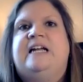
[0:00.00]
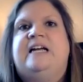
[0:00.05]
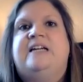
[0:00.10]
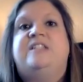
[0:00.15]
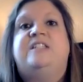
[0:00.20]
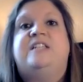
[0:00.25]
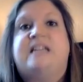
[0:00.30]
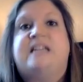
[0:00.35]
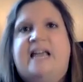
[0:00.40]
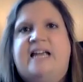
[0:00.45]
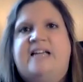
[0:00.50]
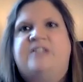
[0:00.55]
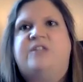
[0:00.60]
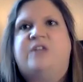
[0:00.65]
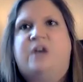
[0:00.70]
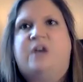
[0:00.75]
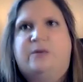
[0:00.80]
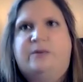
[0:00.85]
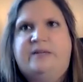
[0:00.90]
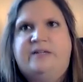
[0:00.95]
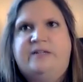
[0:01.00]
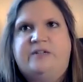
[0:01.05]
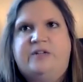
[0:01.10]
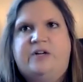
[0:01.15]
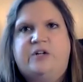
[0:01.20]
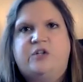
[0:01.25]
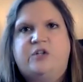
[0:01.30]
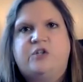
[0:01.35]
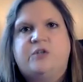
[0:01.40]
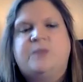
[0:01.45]
us to case law
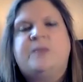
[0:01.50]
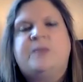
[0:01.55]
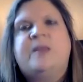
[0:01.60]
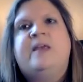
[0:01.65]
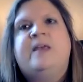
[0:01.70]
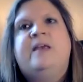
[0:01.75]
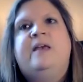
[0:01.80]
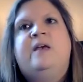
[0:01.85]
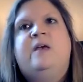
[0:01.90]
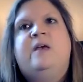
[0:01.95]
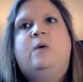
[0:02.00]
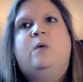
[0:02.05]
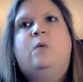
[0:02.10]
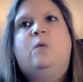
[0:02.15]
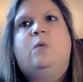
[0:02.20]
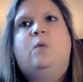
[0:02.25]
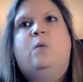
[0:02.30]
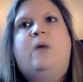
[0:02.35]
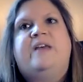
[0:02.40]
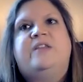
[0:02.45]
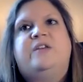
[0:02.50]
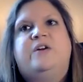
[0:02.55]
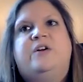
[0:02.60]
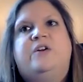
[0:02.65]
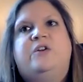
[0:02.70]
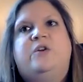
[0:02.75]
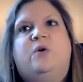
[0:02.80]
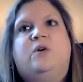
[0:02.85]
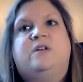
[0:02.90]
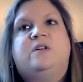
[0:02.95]
research. Whether
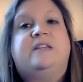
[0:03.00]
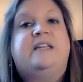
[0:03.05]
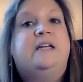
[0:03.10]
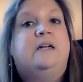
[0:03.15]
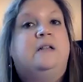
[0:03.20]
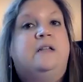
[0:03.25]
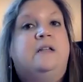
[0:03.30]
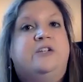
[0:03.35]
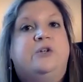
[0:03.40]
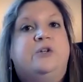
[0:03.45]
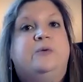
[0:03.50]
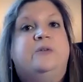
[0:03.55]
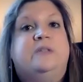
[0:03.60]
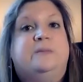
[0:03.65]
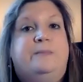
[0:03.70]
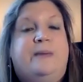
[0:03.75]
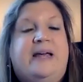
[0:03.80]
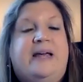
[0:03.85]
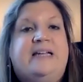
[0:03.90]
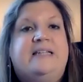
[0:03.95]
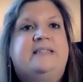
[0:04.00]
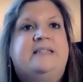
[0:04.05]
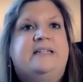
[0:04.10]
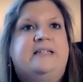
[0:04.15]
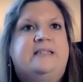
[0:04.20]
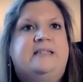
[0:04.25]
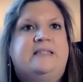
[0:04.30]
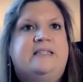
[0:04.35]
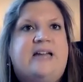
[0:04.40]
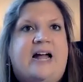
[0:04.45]
your legal issue is based
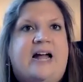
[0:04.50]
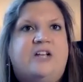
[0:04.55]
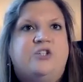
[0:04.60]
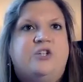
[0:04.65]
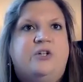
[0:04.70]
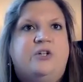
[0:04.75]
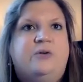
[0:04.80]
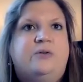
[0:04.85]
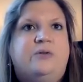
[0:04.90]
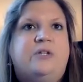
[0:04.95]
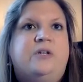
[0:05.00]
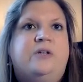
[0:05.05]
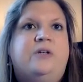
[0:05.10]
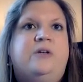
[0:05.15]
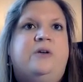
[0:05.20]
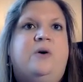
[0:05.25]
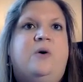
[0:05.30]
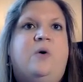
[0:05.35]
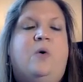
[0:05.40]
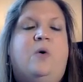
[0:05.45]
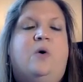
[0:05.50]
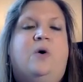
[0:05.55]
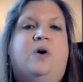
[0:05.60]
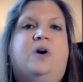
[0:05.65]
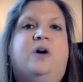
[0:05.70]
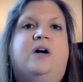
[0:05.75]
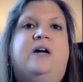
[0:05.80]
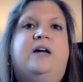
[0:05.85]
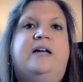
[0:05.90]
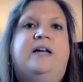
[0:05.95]
in statute
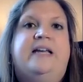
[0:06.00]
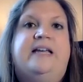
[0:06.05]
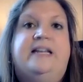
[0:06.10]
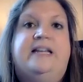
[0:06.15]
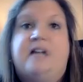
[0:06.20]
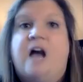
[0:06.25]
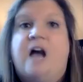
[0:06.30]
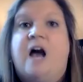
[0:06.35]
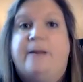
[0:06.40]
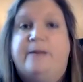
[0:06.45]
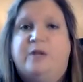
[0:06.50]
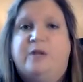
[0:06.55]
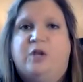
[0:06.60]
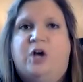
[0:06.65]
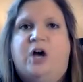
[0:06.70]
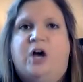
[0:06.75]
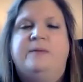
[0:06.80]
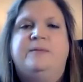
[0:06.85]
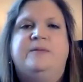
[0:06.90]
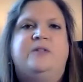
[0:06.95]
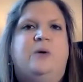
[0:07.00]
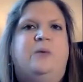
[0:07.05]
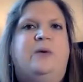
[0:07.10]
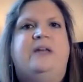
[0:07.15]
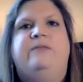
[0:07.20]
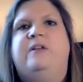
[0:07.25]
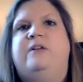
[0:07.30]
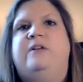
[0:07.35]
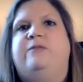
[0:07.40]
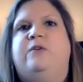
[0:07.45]
or in common law, so
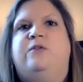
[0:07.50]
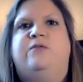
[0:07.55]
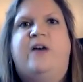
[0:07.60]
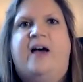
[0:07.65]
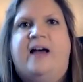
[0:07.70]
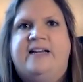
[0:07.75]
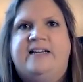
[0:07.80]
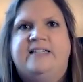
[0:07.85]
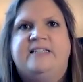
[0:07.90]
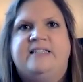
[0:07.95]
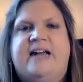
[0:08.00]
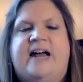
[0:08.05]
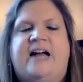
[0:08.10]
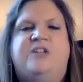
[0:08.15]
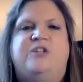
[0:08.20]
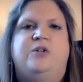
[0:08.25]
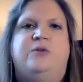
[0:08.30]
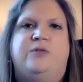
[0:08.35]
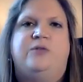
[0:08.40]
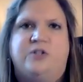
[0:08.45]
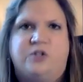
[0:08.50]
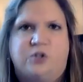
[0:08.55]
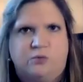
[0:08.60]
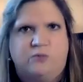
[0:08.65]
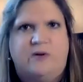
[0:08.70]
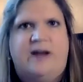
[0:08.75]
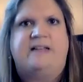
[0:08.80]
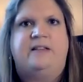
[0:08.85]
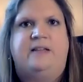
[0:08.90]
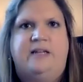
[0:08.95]
even if you find a statute that
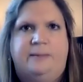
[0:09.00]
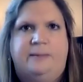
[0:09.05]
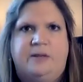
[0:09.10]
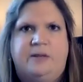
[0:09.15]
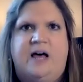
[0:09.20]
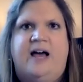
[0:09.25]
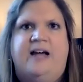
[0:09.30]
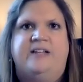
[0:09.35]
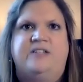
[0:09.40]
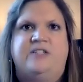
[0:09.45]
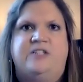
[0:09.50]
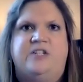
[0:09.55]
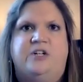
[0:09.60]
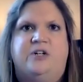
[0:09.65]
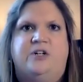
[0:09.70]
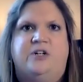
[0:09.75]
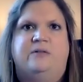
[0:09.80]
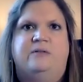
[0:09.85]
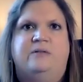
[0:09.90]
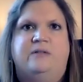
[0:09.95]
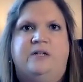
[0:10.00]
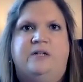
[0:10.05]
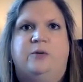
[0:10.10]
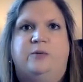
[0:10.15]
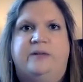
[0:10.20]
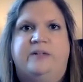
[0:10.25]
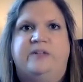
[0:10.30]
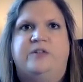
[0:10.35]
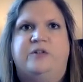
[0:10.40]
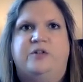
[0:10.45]
directly applies to your legal
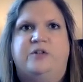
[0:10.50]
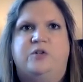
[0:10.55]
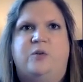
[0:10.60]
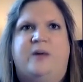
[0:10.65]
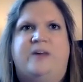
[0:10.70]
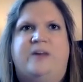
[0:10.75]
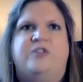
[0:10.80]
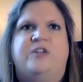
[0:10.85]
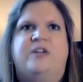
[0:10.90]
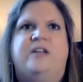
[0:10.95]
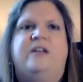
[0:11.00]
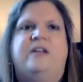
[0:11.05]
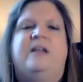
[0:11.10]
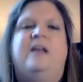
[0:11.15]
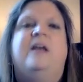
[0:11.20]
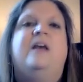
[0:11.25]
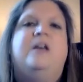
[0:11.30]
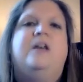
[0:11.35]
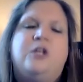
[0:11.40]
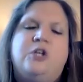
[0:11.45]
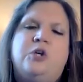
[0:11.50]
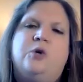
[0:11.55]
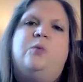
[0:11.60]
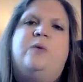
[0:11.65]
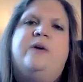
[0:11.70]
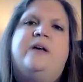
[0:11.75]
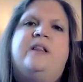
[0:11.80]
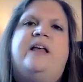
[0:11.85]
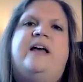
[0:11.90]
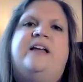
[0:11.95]
research question, you
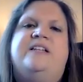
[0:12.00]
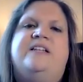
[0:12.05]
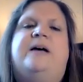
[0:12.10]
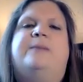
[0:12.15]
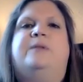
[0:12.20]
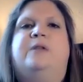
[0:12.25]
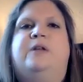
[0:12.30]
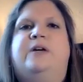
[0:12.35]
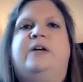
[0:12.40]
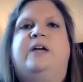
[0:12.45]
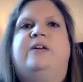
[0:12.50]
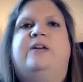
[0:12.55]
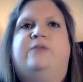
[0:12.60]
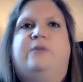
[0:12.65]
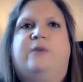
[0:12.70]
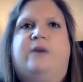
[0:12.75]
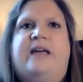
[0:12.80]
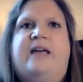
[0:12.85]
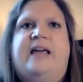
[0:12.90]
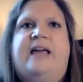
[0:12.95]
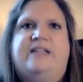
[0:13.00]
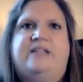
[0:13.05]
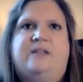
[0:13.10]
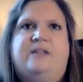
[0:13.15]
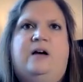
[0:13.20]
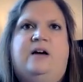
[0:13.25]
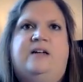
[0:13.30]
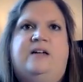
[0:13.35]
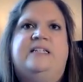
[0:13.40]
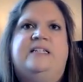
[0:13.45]
will end up looking for case
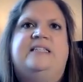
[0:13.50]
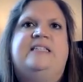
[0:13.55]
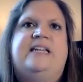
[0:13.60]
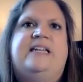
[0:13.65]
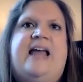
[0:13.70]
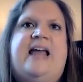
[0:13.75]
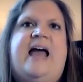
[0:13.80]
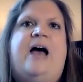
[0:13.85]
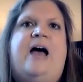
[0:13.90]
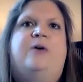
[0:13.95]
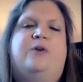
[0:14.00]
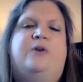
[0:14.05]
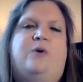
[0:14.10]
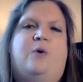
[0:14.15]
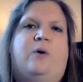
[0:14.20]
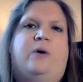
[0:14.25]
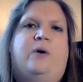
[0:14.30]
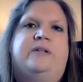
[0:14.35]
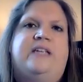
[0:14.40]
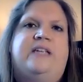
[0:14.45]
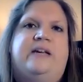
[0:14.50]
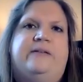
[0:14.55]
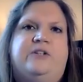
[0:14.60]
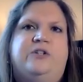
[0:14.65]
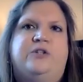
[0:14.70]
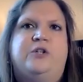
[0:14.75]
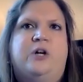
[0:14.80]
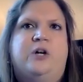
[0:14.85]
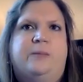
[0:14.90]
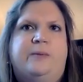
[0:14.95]
law to see how the courts have
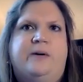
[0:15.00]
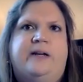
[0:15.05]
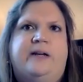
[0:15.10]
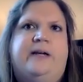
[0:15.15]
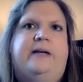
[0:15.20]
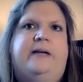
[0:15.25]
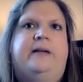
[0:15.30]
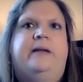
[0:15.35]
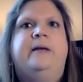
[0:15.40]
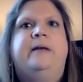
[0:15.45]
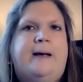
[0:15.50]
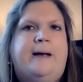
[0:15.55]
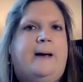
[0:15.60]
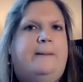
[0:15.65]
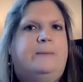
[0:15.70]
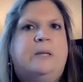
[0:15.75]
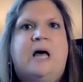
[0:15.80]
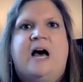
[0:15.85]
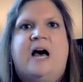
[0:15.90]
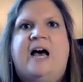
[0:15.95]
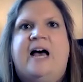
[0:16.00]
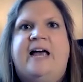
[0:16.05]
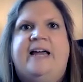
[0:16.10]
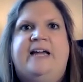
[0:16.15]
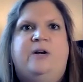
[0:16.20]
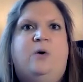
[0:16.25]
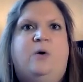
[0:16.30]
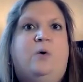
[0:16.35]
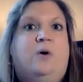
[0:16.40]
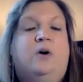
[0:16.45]
interpreted,
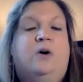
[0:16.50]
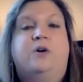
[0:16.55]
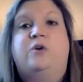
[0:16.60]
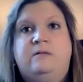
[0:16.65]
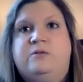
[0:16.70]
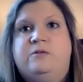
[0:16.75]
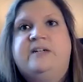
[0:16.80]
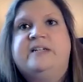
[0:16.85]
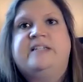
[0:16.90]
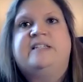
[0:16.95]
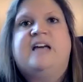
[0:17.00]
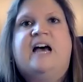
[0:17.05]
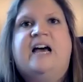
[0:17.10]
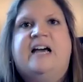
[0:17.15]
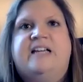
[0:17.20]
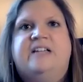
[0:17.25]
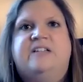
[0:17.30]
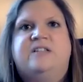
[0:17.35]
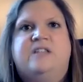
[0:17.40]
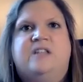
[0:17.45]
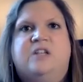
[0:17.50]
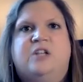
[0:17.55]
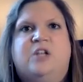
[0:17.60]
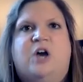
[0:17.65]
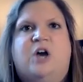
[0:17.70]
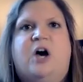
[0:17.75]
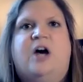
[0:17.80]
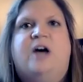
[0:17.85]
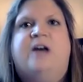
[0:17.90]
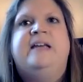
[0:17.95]
applied, or criticized the
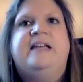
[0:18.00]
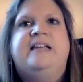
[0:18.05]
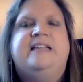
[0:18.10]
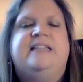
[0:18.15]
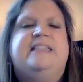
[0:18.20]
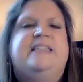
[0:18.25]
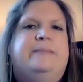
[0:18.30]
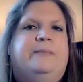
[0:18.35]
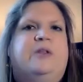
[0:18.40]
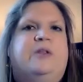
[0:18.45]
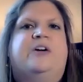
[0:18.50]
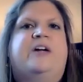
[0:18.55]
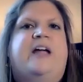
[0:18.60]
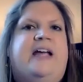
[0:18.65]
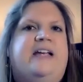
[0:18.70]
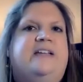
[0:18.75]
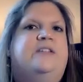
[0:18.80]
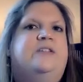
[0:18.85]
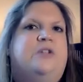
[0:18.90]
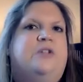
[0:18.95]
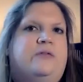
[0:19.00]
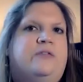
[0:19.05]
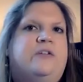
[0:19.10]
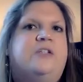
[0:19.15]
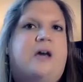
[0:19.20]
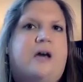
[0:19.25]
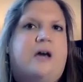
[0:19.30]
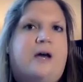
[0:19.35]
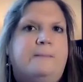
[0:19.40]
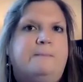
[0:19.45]
law in similar cases over
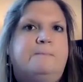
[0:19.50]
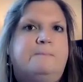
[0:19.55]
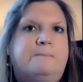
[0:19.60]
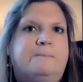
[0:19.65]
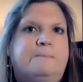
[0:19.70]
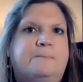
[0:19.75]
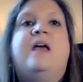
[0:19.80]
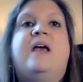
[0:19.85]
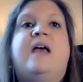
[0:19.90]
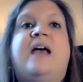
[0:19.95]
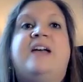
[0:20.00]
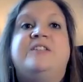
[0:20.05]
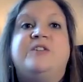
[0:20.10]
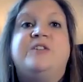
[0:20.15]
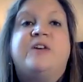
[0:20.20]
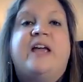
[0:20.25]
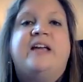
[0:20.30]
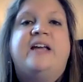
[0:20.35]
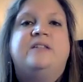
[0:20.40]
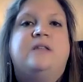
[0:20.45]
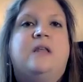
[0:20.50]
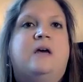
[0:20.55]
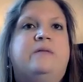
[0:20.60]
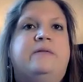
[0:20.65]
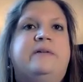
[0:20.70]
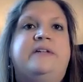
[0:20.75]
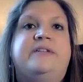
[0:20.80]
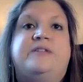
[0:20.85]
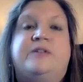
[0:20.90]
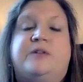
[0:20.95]
time. As your case law
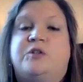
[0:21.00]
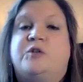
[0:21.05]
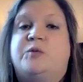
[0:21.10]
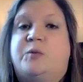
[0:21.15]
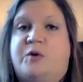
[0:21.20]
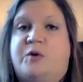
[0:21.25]
research